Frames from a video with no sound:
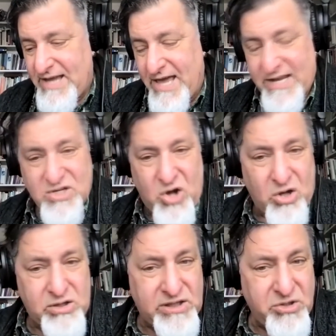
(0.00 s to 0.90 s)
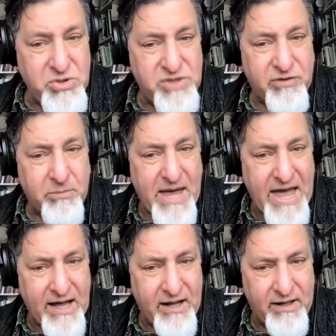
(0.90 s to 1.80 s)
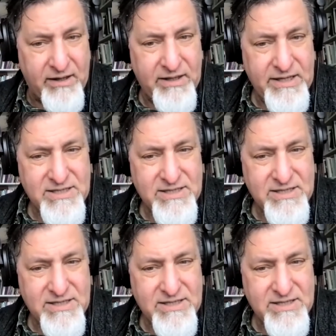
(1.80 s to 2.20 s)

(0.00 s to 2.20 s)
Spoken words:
And it's called Clues from Hell.